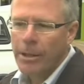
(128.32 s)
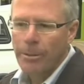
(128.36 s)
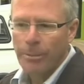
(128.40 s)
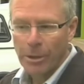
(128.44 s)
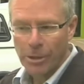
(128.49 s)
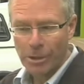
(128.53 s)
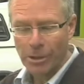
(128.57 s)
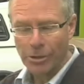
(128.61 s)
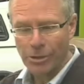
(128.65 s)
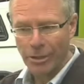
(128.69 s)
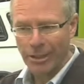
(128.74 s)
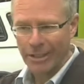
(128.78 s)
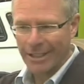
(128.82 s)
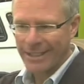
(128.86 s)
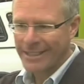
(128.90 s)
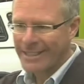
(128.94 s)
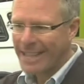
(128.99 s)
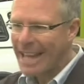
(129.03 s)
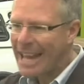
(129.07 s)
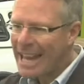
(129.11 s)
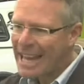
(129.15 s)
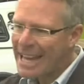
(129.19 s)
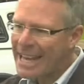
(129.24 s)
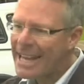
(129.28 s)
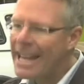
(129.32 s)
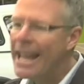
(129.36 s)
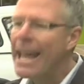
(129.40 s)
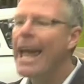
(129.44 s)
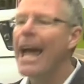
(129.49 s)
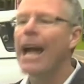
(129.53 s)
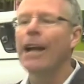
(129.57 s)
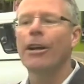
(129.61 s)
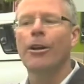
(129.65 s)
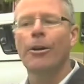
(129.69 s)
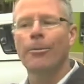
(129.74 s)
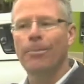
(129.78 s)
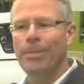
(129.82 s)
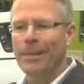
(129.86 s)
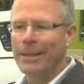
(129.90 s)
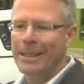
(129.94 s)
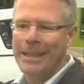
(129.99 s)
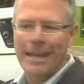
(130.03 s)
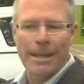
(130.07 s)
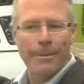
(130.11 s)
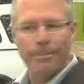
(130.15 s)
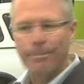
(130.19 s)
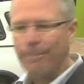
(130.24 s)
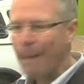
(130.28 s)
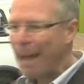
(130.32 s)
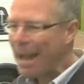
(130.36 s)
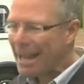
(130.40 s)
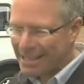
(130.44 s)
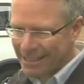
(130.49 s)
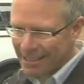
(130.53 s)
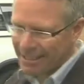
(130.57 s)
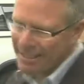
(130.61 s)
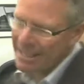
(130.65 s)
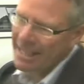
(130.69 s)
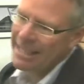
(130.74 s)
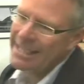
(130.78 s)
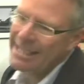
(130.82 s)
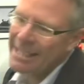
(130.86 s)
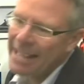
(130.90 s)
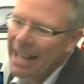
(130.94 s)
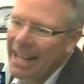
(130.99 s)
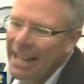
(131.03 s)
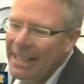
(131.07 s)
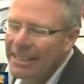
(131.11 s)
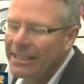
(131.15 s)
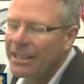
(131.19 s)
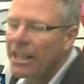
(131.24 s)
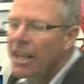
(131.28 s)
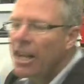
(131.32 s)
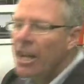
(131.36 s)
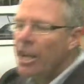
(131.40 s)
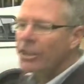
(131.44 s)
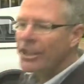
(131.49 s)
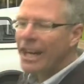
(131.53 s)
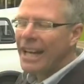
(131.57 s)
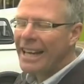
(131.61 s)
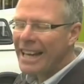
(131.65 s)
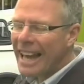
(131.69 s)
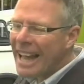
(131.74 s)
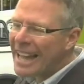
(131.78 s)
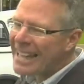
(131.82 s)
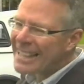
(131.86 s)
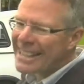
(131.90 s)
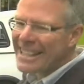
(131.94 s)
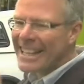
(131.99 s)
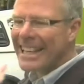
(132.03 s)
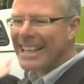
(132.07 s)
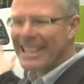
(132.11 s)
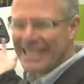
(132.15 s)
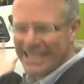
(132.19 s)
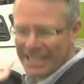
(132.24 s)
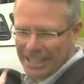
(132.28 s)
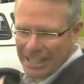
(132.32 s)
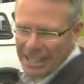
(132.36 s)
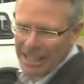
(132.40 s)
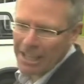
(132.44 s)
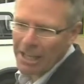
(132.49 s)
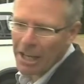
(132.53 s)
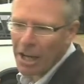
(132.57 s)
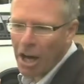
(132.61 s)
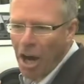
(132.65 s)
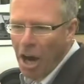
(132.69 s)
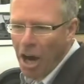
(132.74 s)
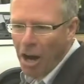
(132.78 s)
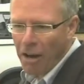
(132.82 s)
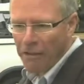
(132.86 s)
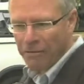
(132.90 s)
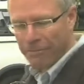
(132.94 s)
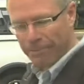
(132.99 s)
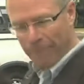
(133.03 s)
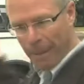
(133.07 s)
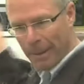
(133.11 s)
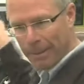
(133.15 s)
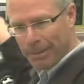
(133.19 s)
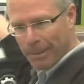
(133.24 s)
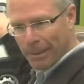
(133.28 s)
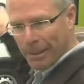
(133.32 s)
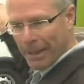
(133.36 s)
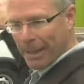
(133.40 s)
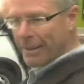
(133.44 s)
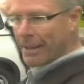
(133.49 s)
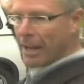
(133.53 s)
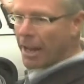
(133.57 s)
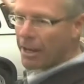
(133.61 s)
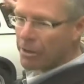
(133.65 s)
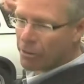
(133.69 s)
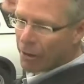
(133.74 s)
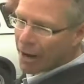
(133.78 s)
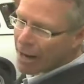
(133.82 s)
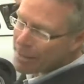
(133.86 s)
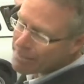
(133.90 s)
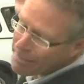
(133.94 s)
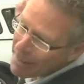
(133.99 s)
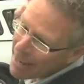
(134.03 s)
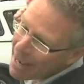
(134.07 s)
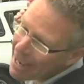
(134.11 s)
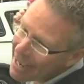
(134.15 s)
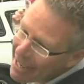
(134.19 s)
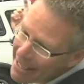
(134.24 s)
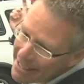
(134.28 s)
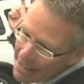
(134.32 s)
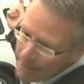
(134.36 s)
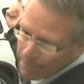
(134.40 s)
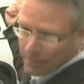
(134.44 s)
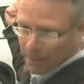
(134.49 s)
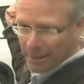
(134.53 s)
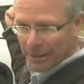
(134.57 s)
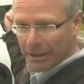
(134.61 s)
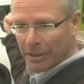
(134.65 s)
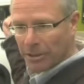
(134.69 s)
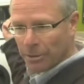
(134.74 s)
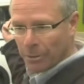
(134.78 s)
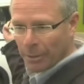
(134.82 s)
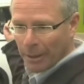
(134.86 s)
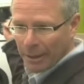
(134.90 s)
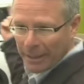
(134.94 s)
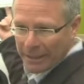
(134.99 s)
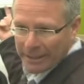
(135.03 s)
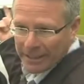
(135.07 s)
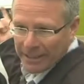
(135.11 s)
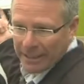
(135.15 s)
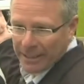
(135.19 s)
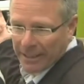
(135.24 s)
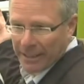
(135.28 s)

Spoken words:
commercial during the day and completely abandoned at night. So I like the idea of people, and right behind the building as well is